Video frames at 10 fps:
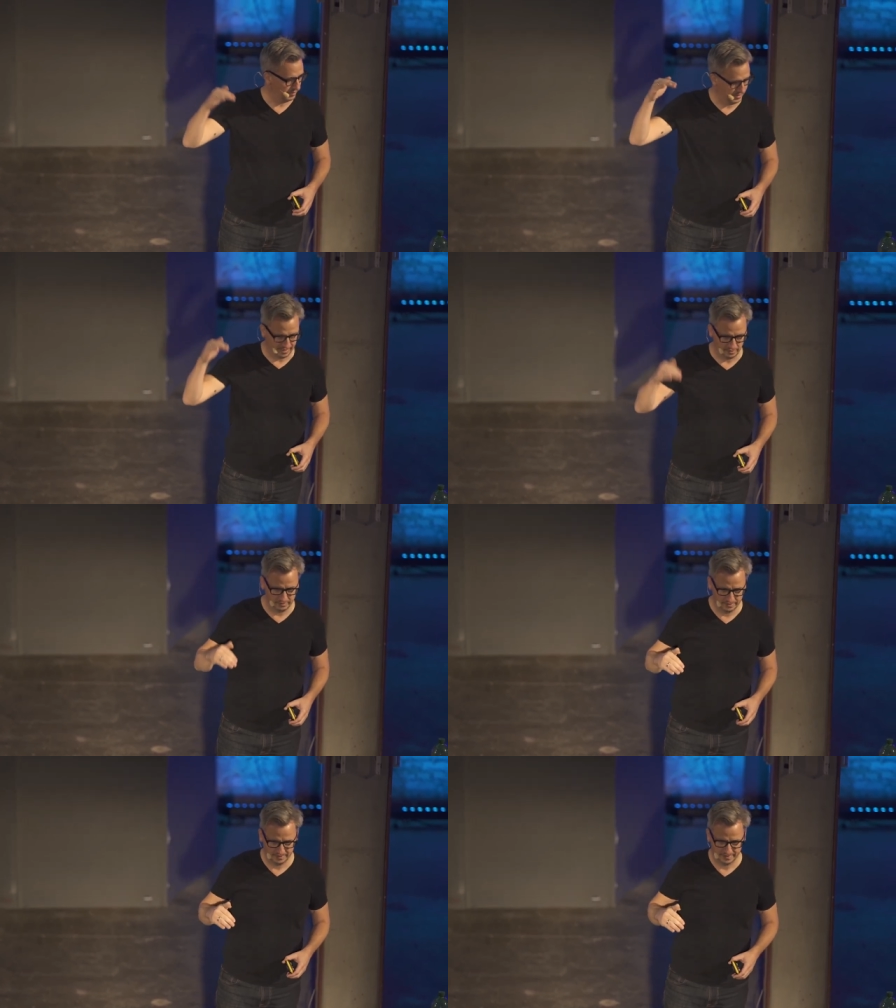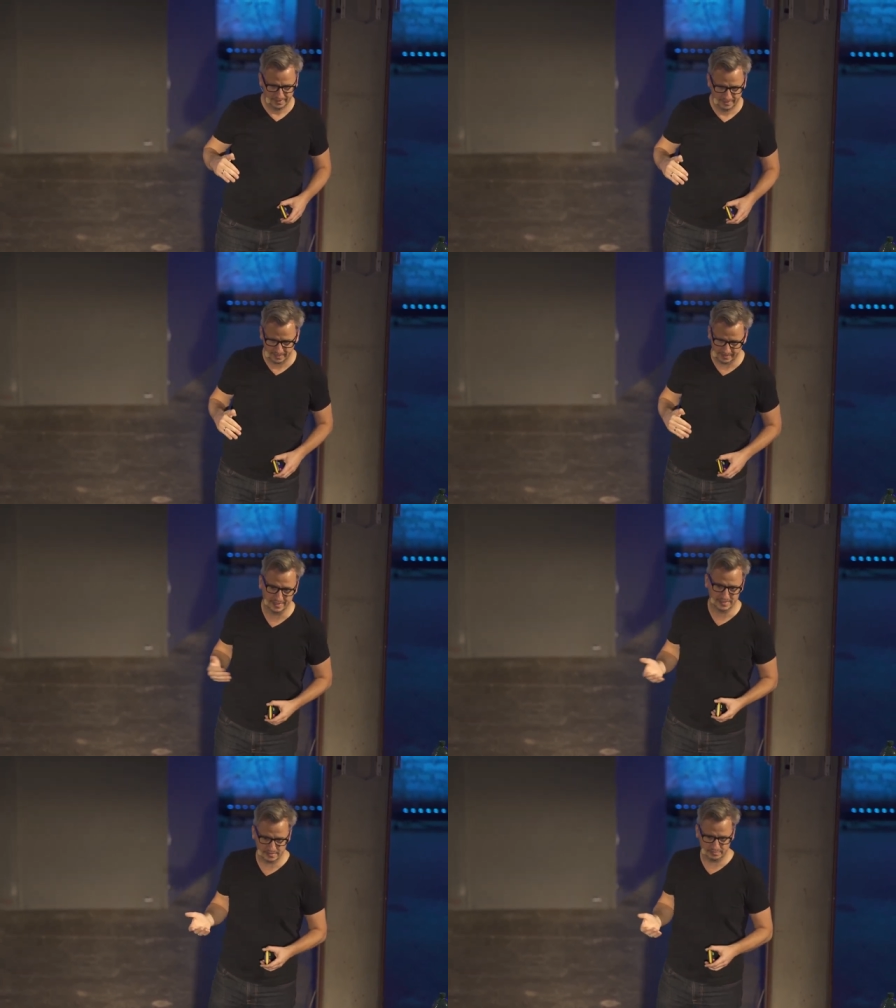up and down. And
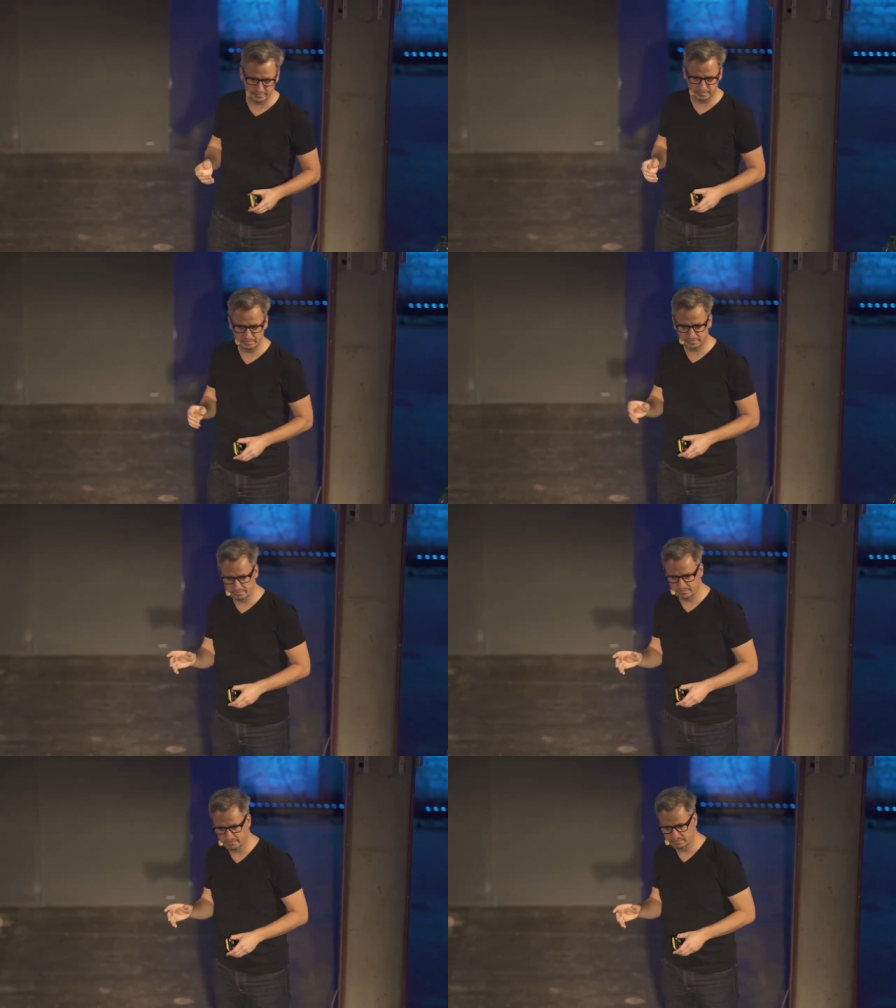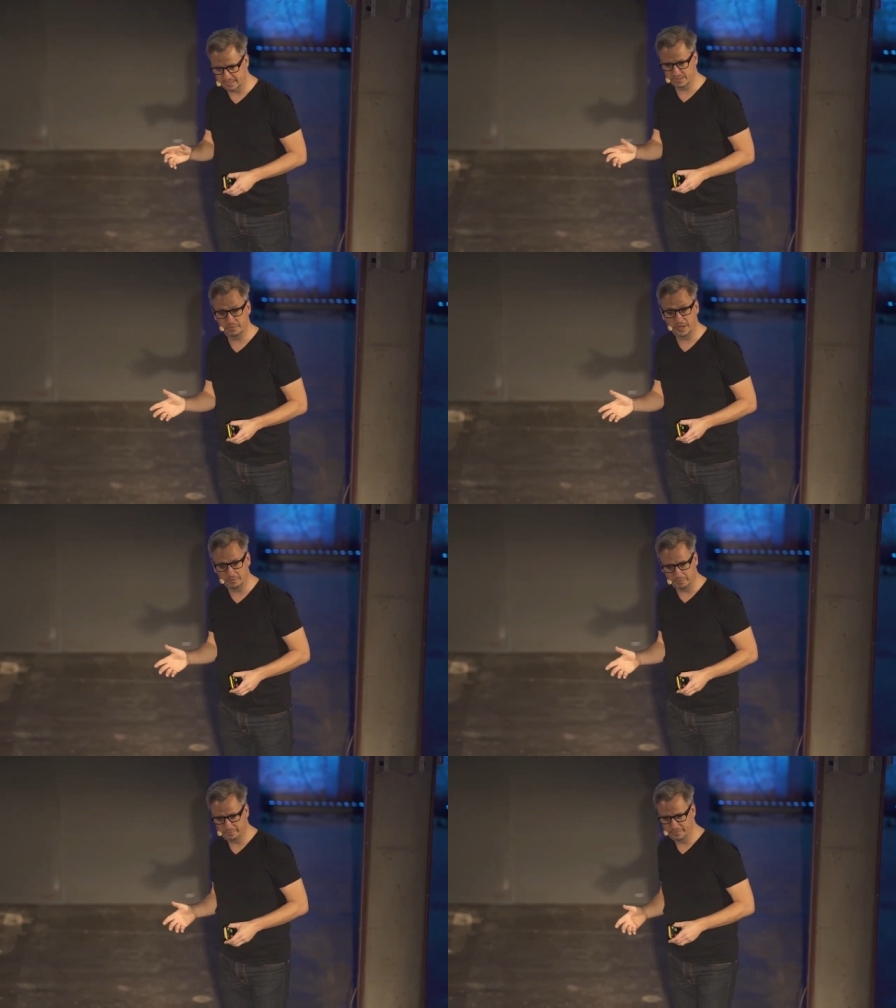that's, that's a
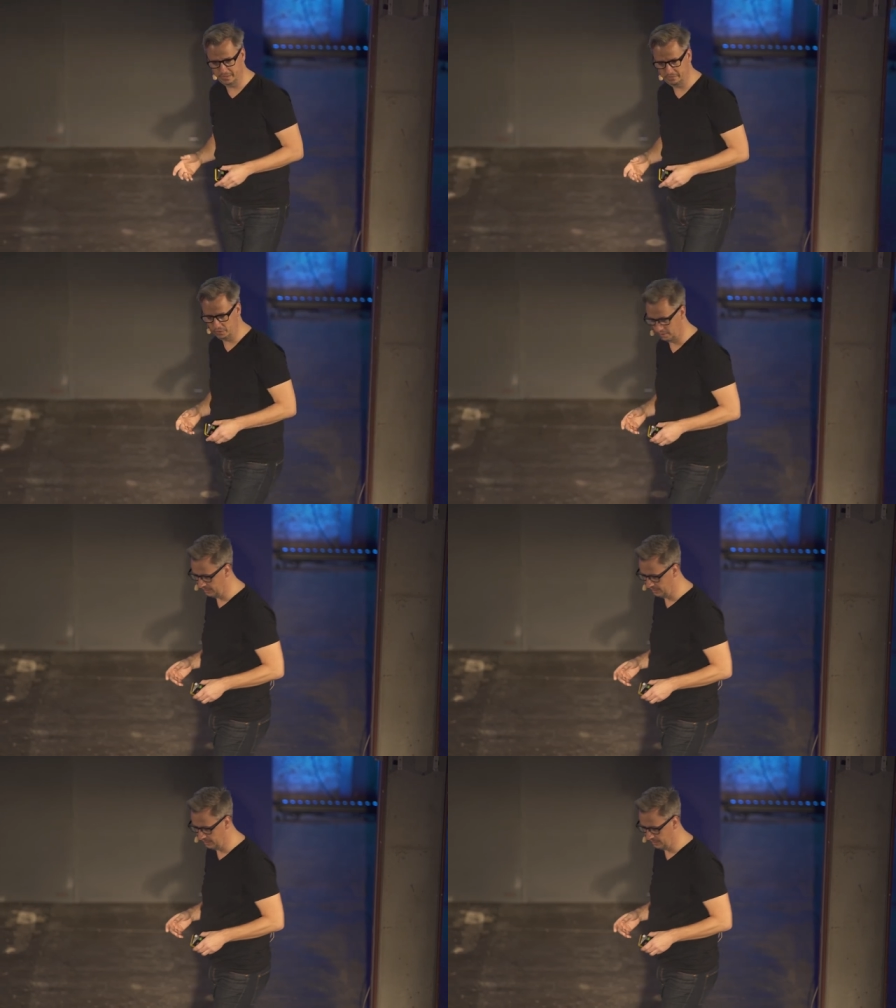problem if you're